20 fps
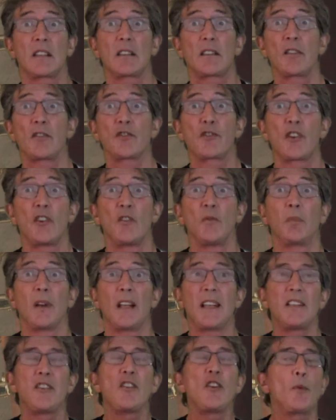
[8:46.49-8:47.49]
control
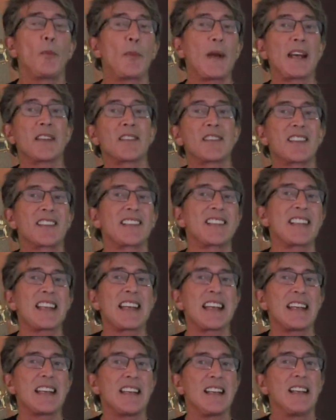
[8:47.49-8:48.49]
plate, and you'll be able to
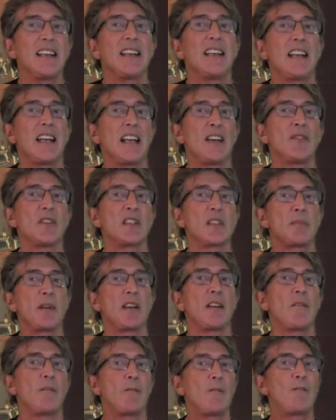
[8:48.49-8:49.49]
see if it's
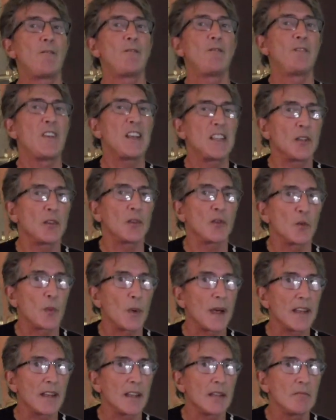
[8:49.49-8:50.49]
been fiddled
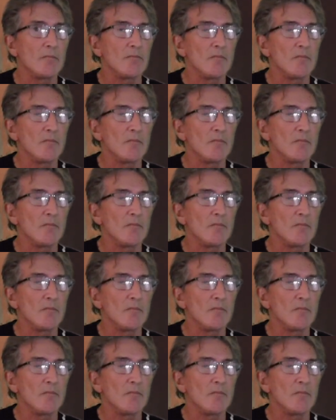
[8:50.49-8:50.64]
with.